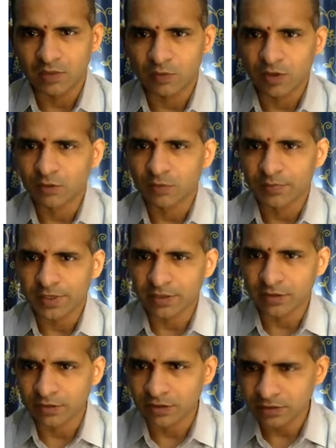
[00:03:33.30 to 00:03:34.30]
want to print
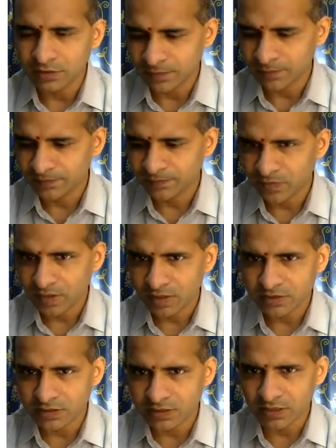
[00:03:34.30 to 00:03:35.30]
on the
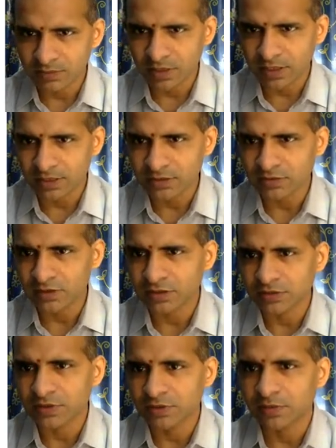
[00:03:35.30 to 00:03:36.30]
same line, so that's
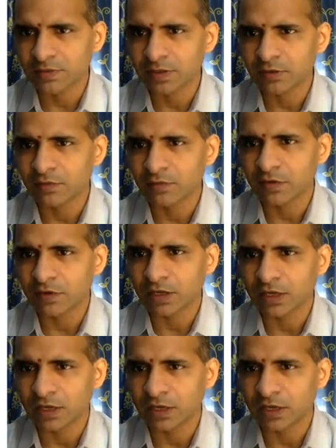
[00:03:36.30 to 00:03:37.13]
why we will go for,